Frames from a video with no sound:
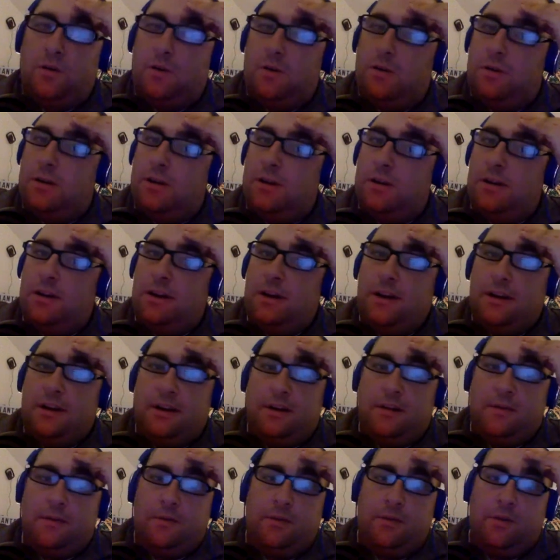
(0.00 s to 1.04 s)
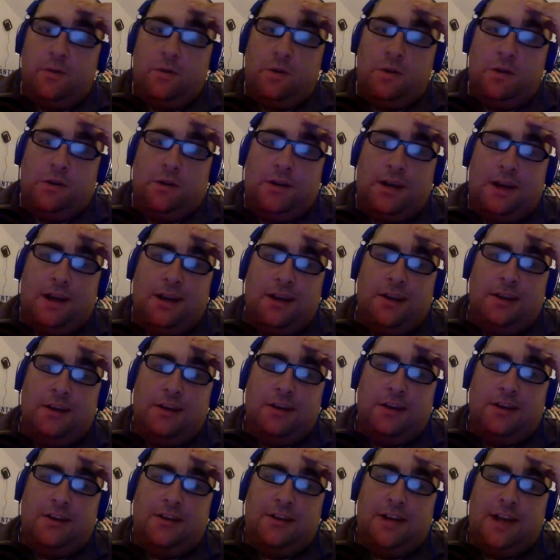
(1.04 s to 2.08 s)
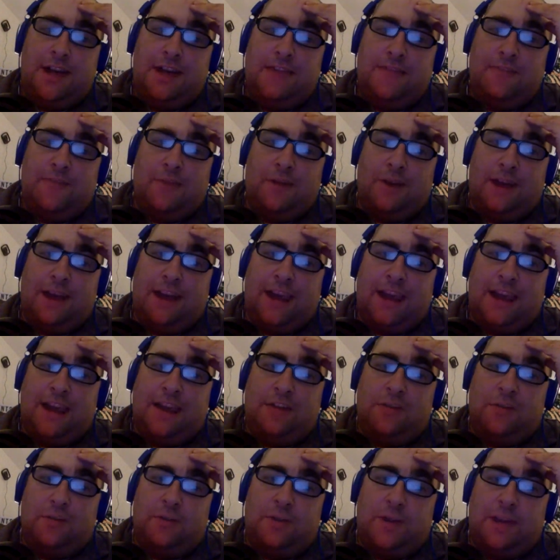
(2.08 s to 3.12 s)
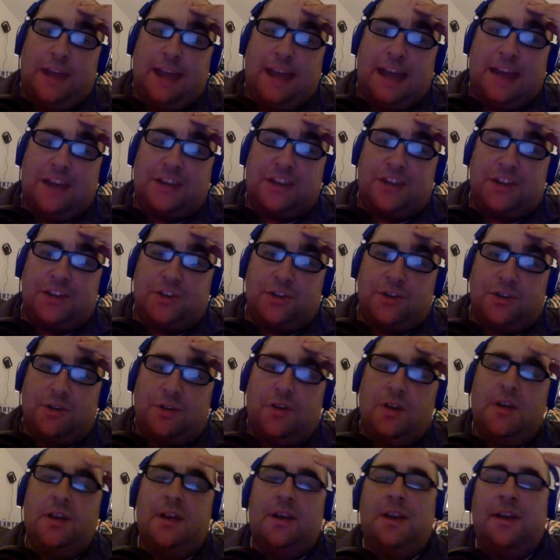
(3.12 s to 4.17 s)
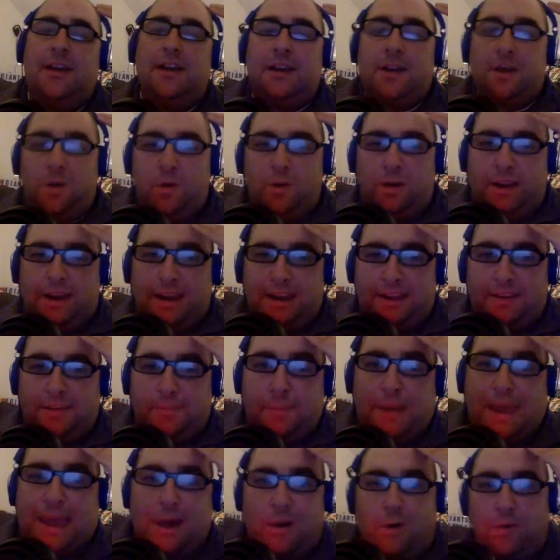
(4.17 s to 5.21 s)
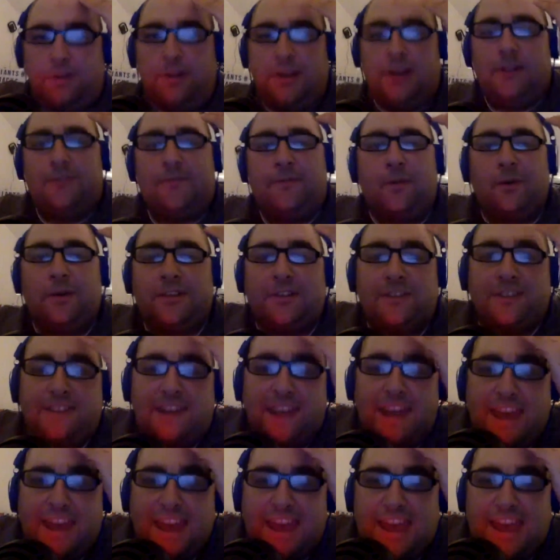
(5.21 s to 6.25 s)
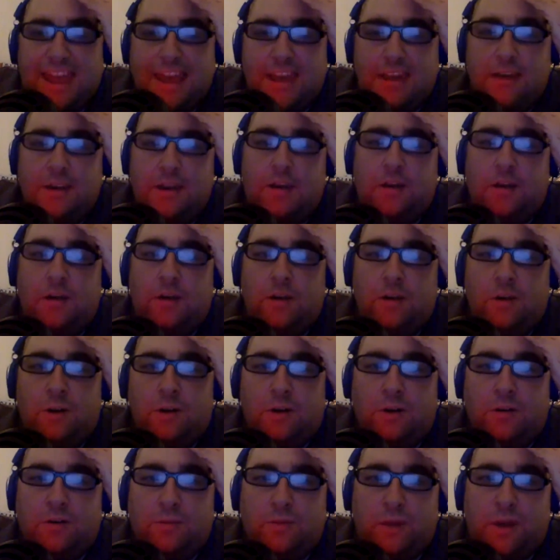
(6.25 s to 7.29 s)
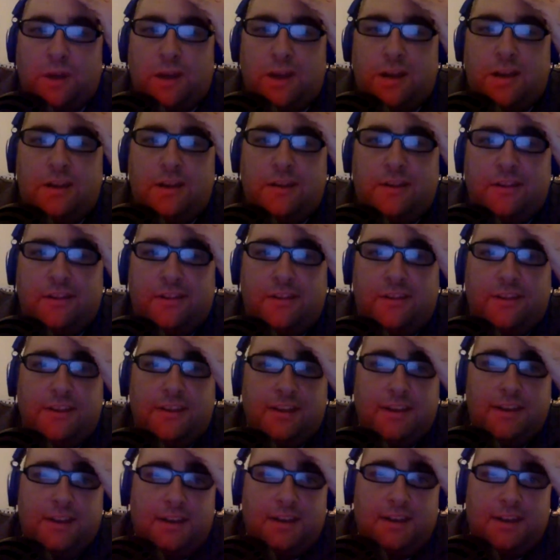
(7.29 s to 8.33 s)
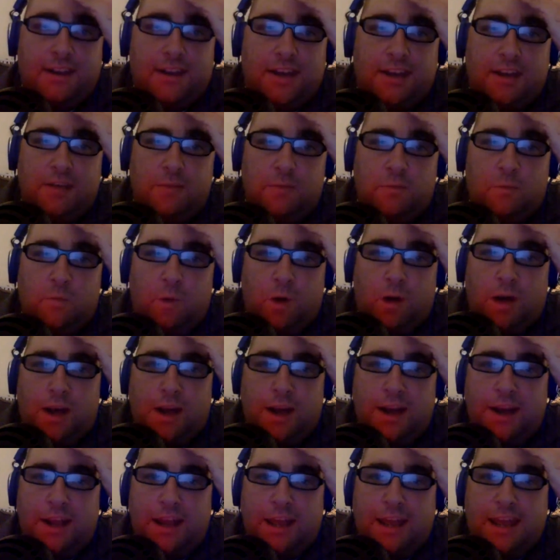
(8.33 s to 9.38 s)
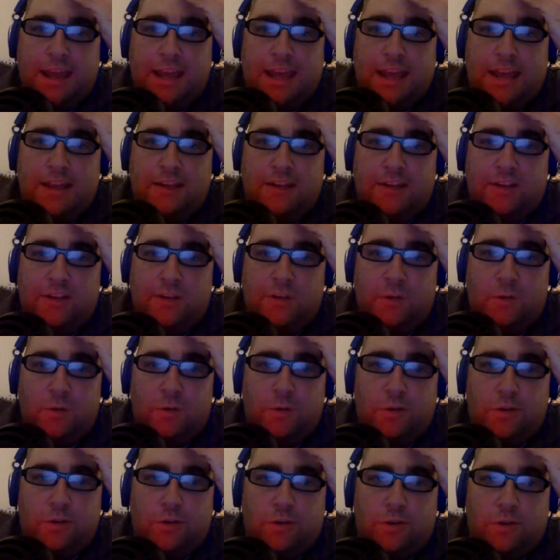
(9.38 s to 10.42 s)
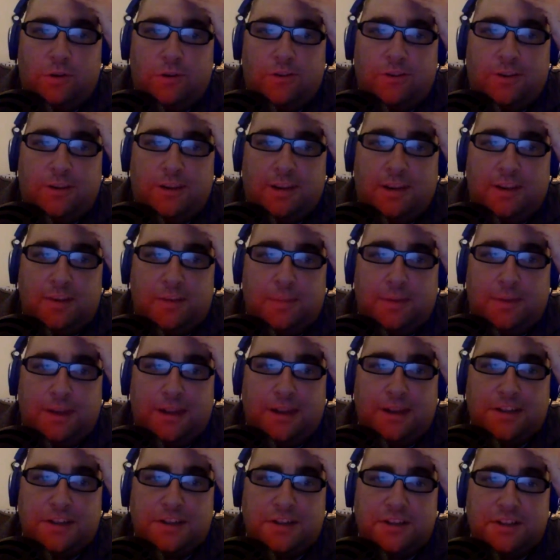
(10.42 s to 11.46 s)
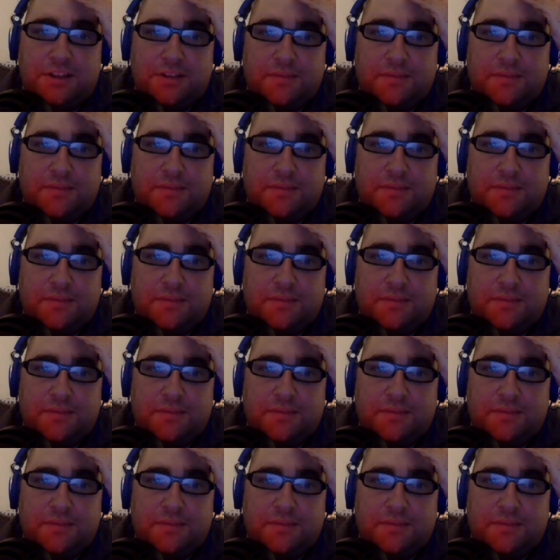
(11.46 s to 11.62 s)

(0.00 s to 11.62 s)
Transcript: Not a good day for Andrew Kashner, who gets pounded for 10 earned runs in 1 2/3 innings pitched.